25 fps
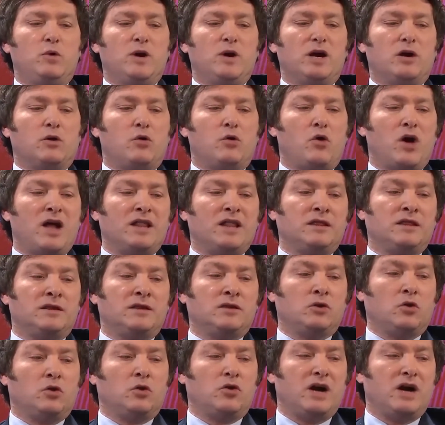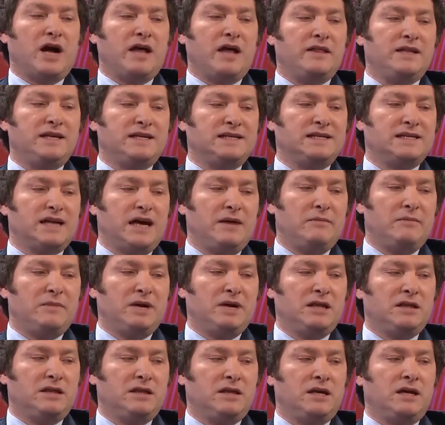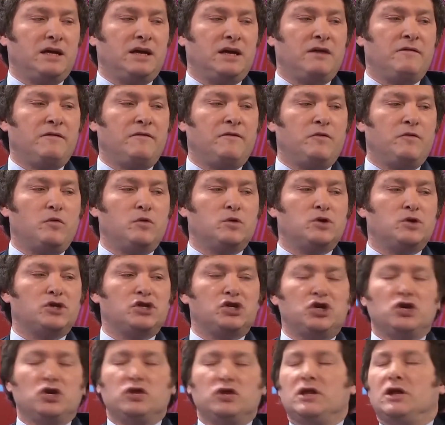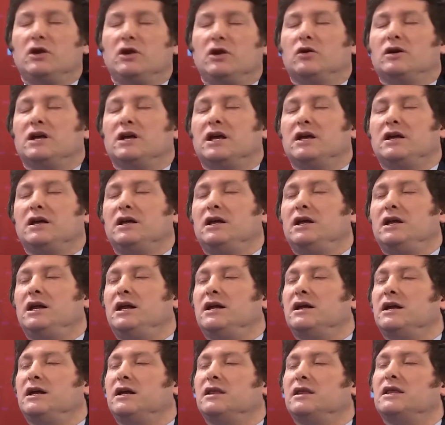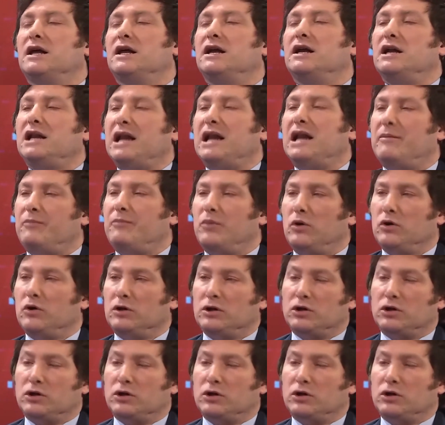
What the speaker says: 10 ministries of the government, slashing welfare programs,